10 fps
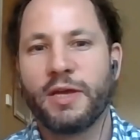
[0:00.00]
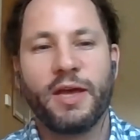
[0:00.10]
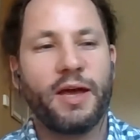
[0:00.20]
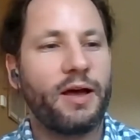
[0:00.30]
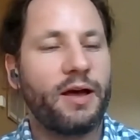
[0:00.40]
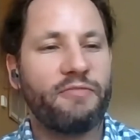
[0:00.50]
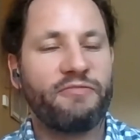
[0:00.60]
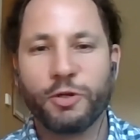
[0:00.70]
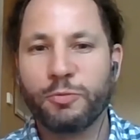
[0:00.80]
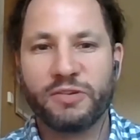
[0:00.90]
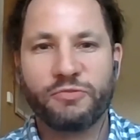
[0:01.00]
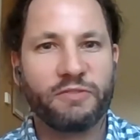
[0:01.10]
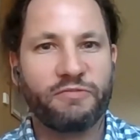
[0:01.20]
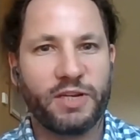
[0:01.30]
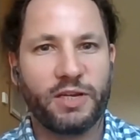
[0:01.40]

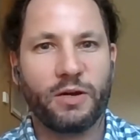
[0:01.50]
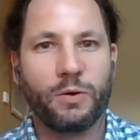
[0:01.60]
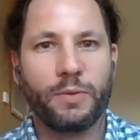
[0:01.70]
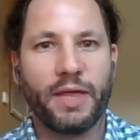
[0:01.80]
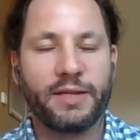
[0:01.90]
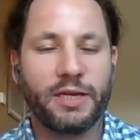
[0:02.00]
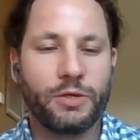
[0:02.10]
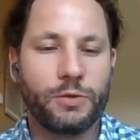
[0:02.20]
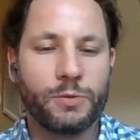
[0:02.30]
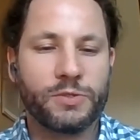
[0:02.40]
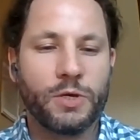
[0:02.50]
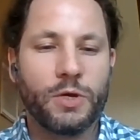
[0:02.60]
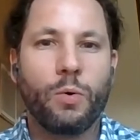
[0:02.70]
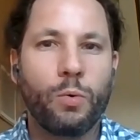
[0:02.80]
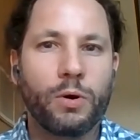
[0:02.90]
volumetric video that they use,
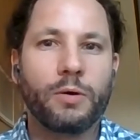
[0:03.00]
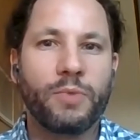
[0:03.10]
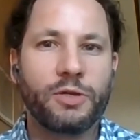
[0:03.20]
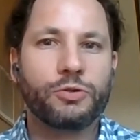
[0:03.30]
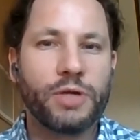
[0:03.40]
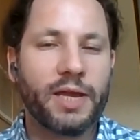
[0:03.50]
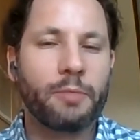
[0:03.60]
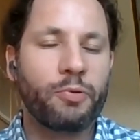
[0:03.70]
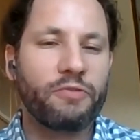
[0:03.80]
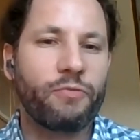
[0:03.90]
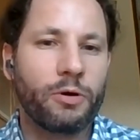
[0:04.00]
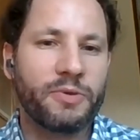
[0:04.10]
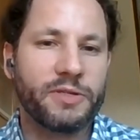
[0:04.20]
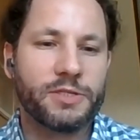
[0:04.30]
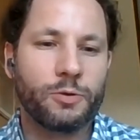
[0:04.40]
or when you're tracking
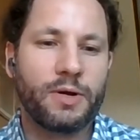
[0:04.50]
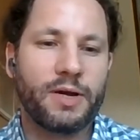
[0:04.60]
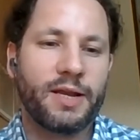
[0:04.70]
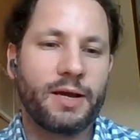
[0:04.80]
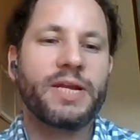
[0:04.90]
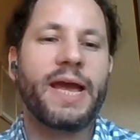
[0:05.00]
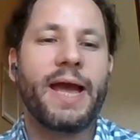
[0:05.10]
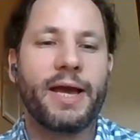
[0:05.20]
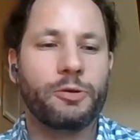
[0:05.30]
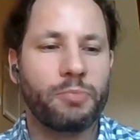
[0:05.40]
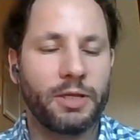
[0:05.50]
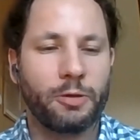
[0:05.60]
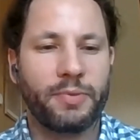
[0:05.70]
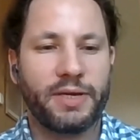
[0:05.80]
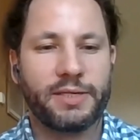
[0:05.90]
performance. So, and I would add a
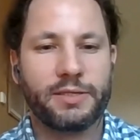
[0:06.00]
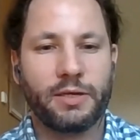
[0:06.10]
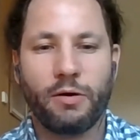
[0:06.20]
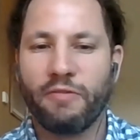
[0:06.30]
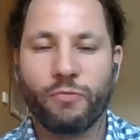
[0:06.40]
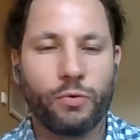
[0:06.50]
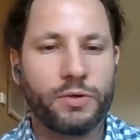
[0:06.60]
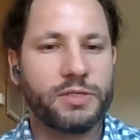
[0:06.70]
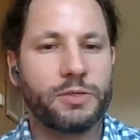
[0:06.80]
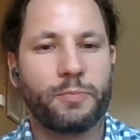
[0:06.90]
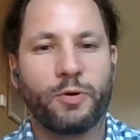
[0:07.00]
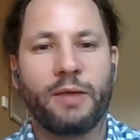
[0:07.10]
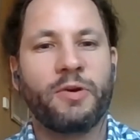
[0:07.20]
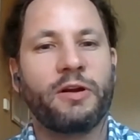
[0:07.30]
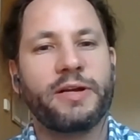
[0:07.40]
little bit, of course, the
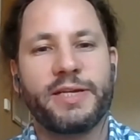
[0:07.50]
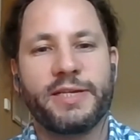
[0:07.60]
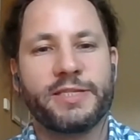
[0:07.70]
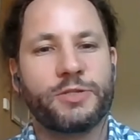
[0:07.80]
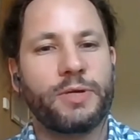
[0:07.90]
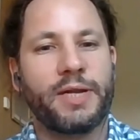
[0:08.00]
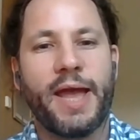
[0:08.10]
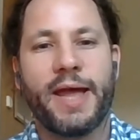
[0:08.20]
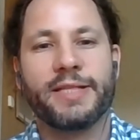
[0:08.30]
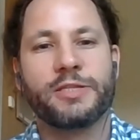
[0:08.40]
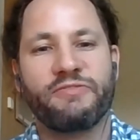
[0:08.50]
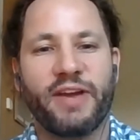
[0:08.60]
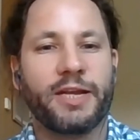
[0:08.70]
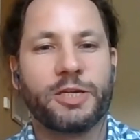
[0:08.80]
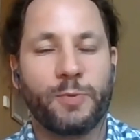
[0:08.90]
primary is to enhance the
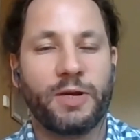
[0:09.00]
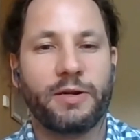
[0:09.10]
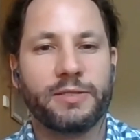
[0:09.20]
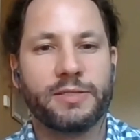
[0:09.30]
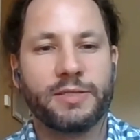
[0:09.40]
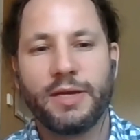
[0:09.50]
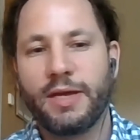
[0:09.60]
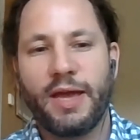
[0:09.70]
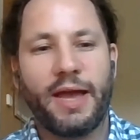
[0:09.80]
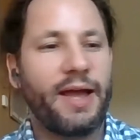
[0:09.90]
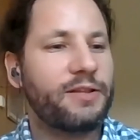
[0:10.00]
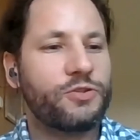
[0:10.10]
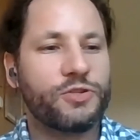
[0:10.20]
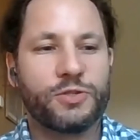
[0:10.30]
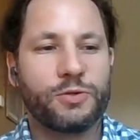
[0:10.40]
fan experience
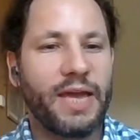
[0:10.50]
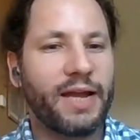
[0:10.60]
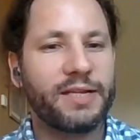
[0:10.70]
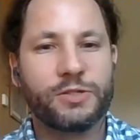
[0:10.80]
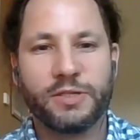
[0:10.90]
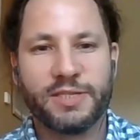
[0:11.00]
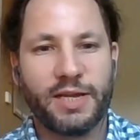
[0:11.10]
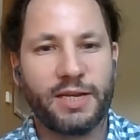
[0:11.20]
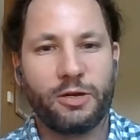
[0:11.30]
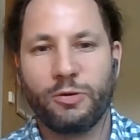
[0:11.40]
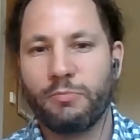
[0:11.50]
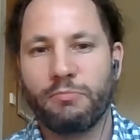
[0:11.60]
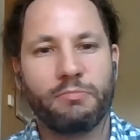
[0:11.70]
and just to get into the stadium,